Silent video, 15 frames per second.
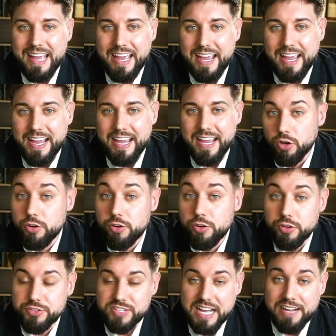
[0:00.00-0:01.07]
a dollar
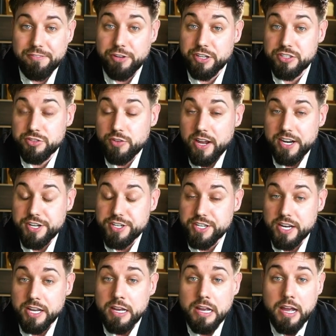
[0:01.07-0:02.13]
cost average
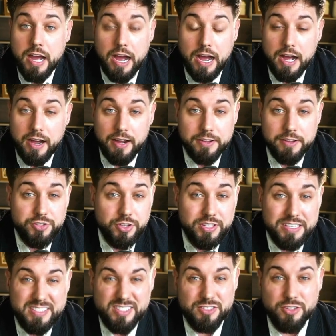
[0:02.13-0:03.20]
strategy. So
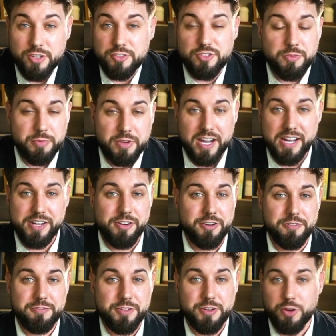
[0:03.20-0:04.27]
this is not some kind
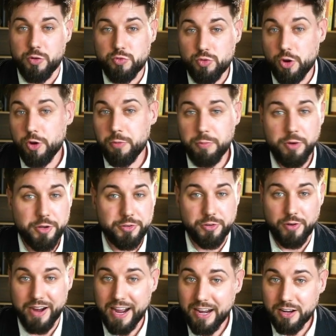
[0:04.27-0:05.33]
of robot
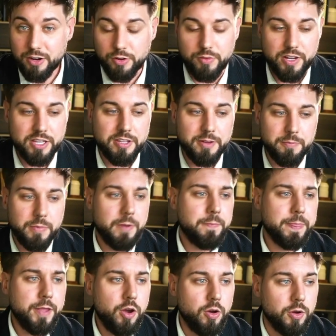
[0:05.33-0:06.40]
or algorithm.
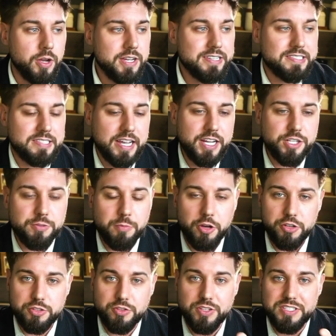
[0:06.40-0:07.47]
No,
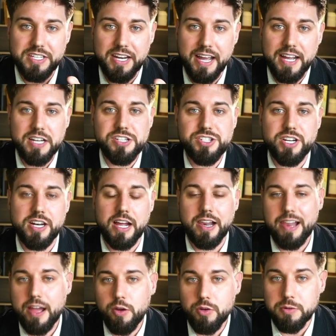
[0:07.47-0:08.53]
SageMaster is an engine
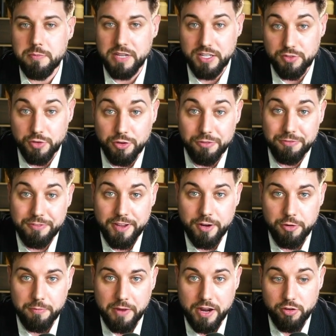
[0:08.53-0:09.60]
allowing me to
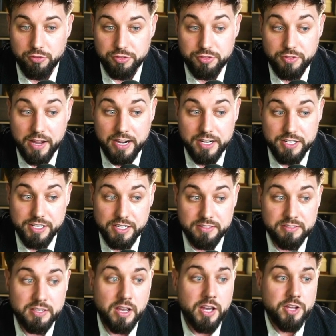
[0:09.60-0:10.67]
configure my own
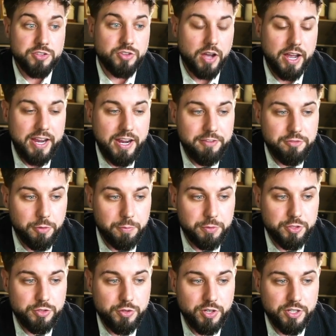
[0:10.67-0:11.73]
strategies. So I have the
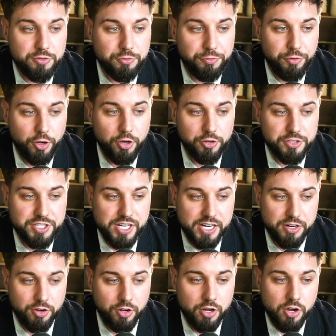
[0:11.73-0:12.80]
opportunity to follow
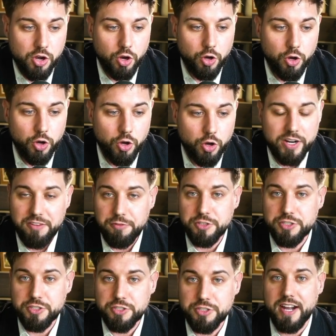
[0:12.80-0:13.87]
Gino on whatever
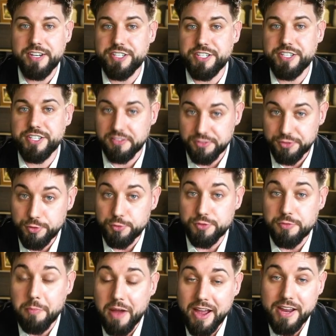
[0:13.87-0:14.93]
strategy that
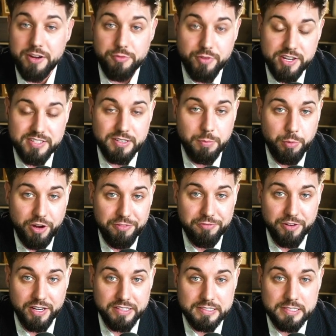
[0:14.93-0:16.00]
suits my risk
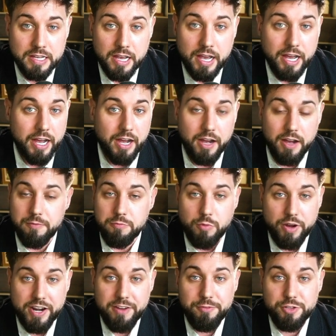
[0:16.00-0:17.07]
preference,
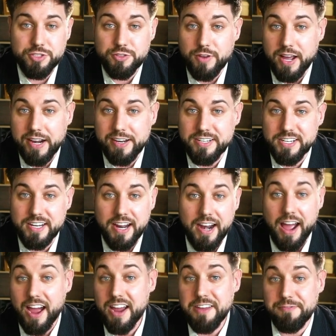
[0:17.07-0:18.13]
whatever strategy that
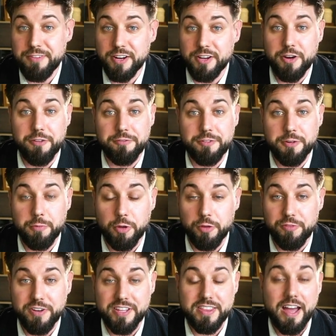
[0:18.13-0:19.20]
I feel
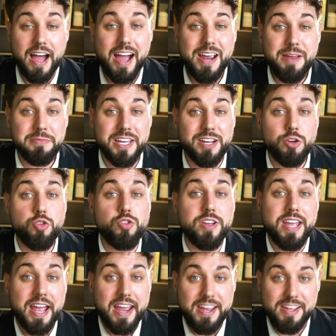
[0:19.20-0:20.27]
comfortable with. I am the
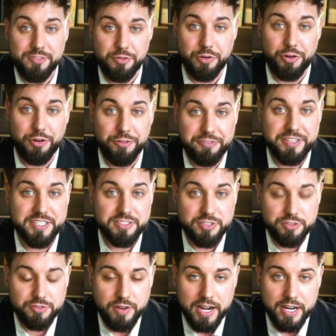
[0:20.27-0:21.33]
creator of this
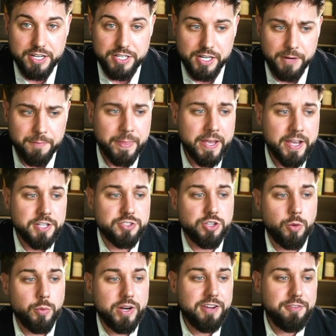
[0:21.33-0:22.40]
strategy.
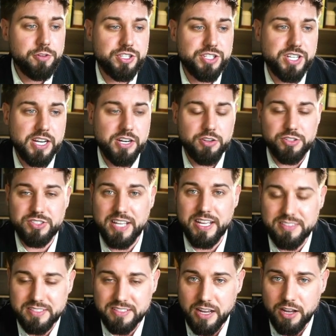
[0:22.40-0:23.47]
So whenever Gino
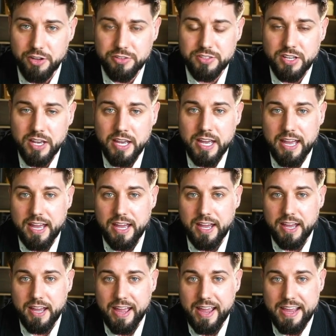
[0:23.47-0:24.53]
sends out
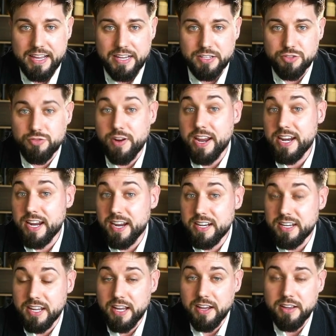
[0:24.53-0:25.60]
a trade
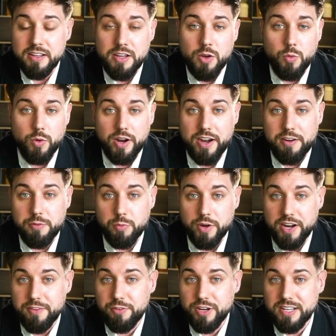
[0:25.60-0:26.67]
idea,
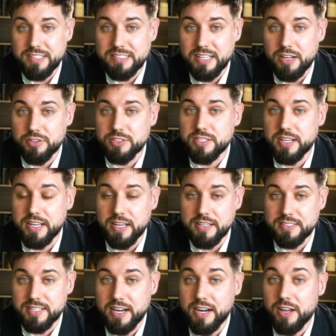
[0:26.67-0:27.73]
whenever he
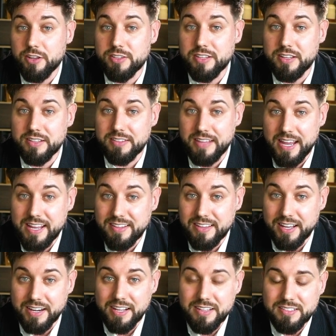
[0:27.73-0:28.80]
send out
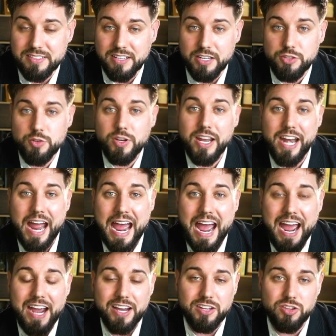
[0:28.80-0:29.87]
data and insight, you can
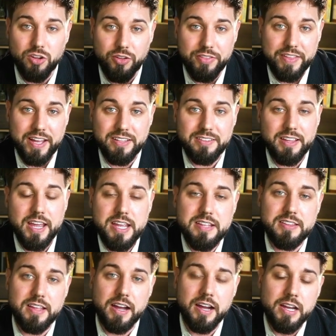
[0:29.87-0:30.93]
act on that
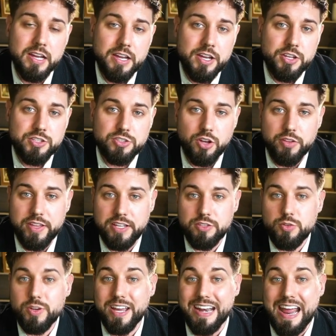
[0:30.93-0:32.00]
data so that
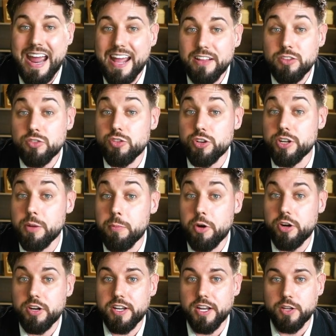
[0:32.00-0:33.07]
you can enter the
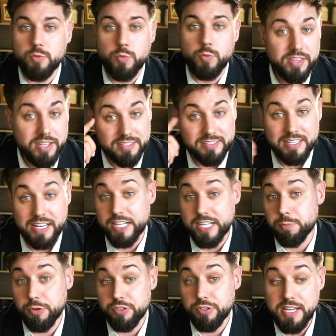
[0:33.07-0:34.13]
market with his
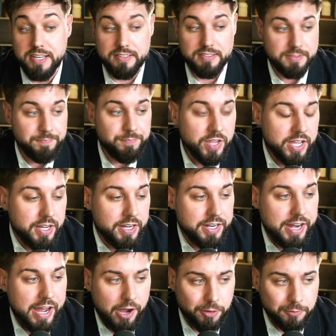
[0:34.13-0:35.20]
expertise.
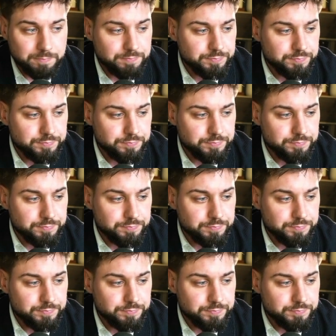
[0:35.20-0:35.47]
Now,